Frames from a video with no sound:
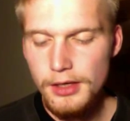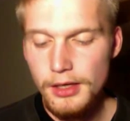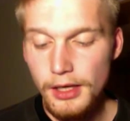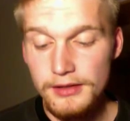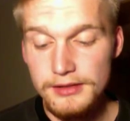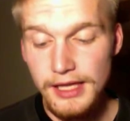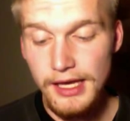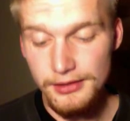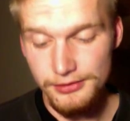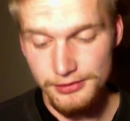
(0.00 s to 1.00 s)
At
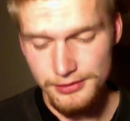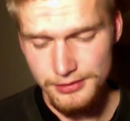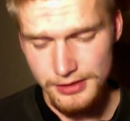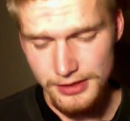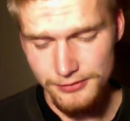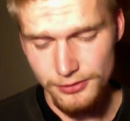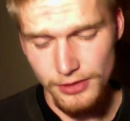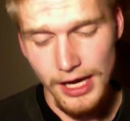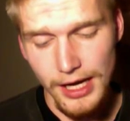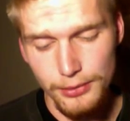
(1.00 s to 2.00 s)
last, after
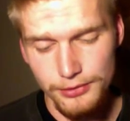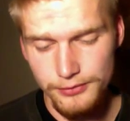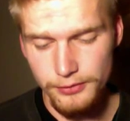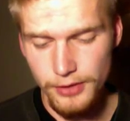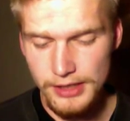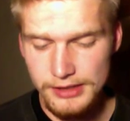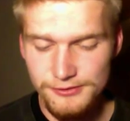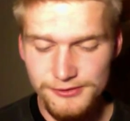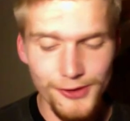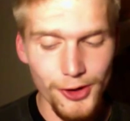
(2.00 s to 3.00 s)
hours of riding,
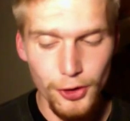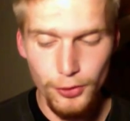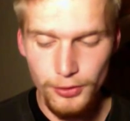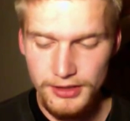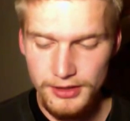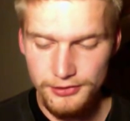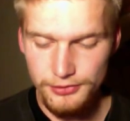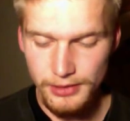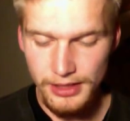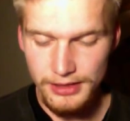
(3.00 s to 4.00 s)
far away on his
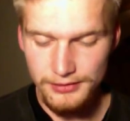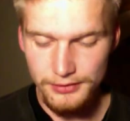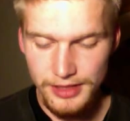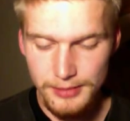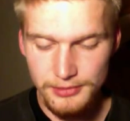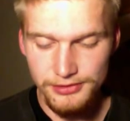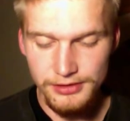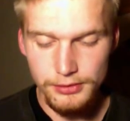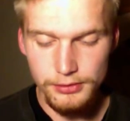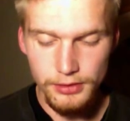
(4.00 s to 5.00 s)
right, there came a
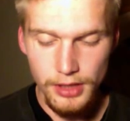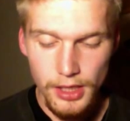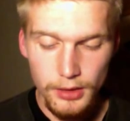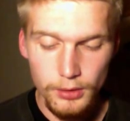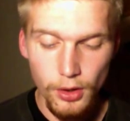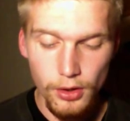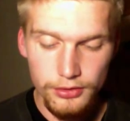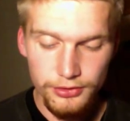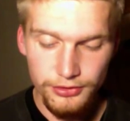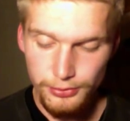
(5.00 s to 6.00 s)
single,
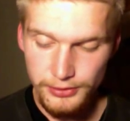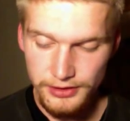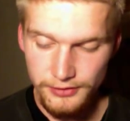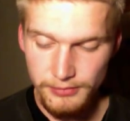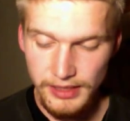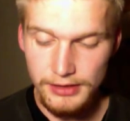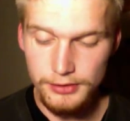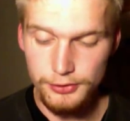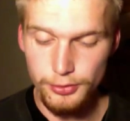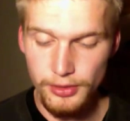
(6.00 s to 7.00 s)
long streak of
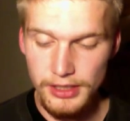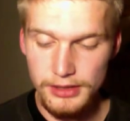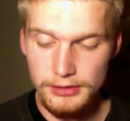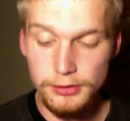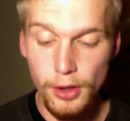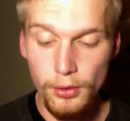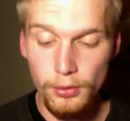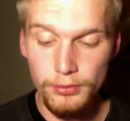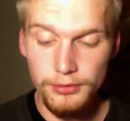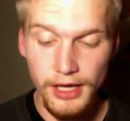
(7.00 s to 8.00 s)
paler gray, low
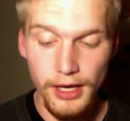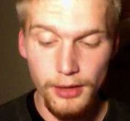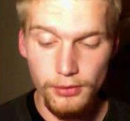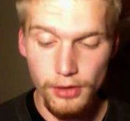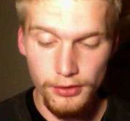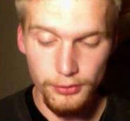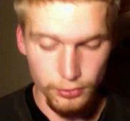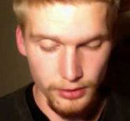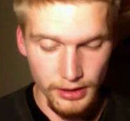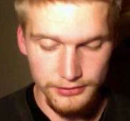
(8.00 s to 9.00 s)
down on the
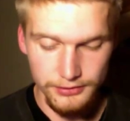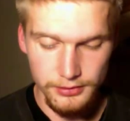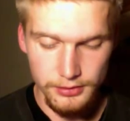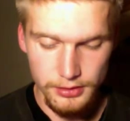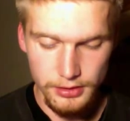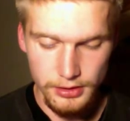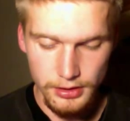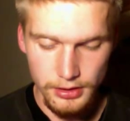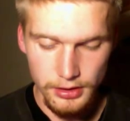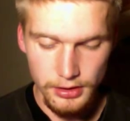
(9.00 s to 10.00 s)
horizon.
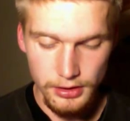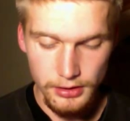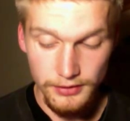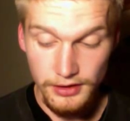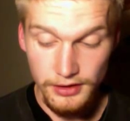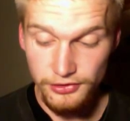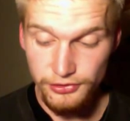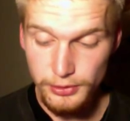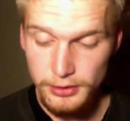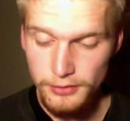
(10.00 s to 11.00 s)
Then a
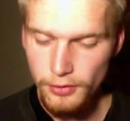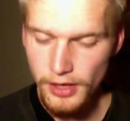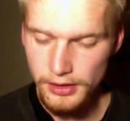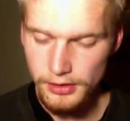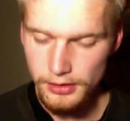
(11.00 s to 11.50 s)
streak of red.